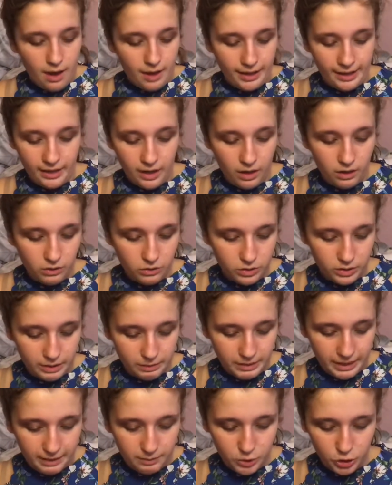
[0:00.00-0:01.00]
You know,
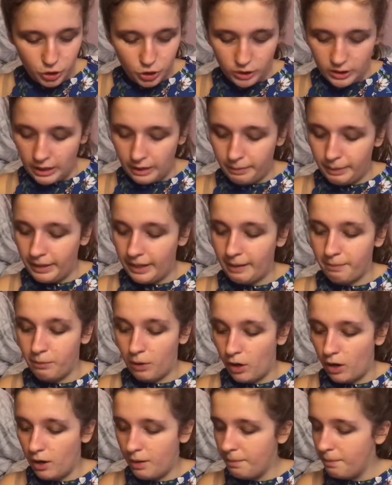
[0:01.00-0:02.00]
sometimes you're just gonna be like,
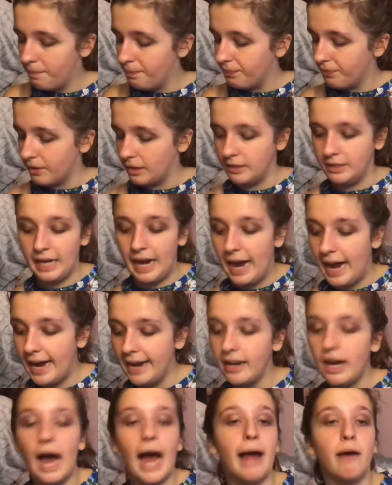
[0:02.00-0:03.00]
Mom,
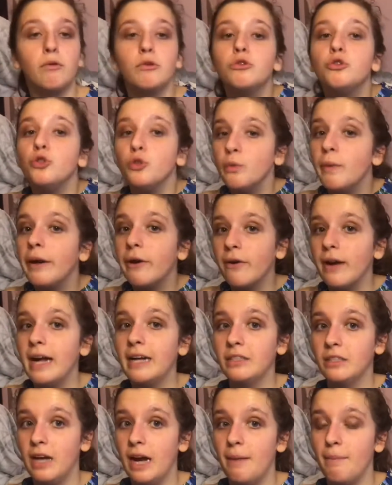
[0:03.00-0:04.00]
Dad, I will do better
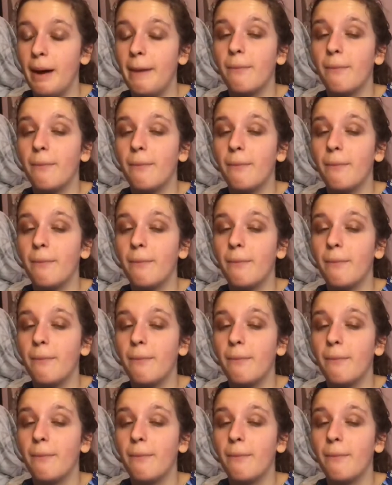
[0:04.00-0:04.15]
next time.